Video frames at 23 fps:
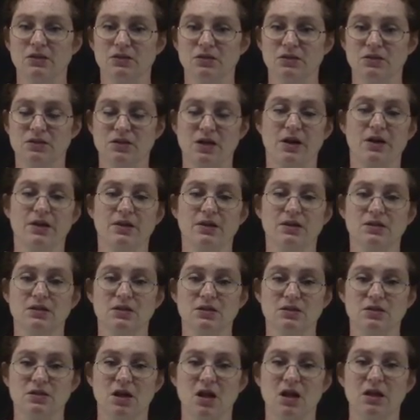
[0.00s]
sorry, this is
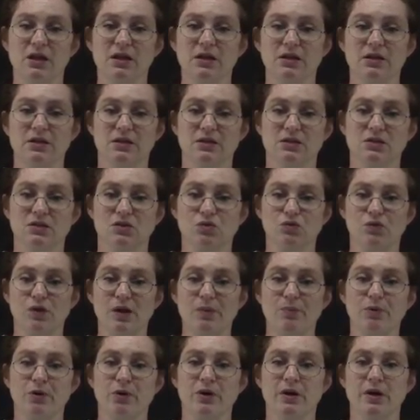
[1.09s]
solid, this is
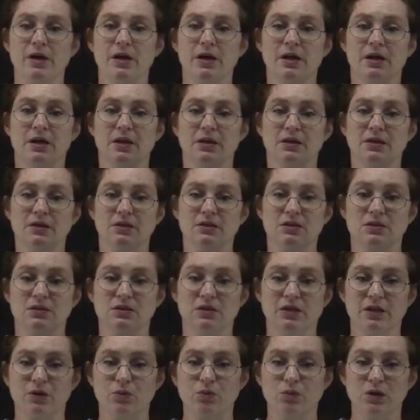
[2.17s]
vapor, this is
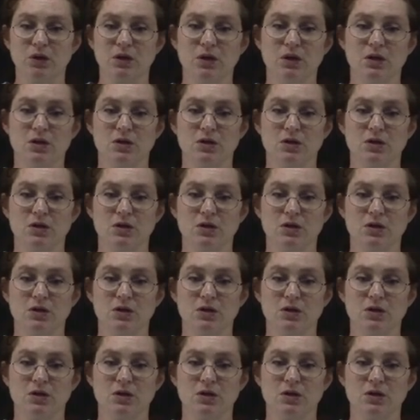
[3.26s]
liquid.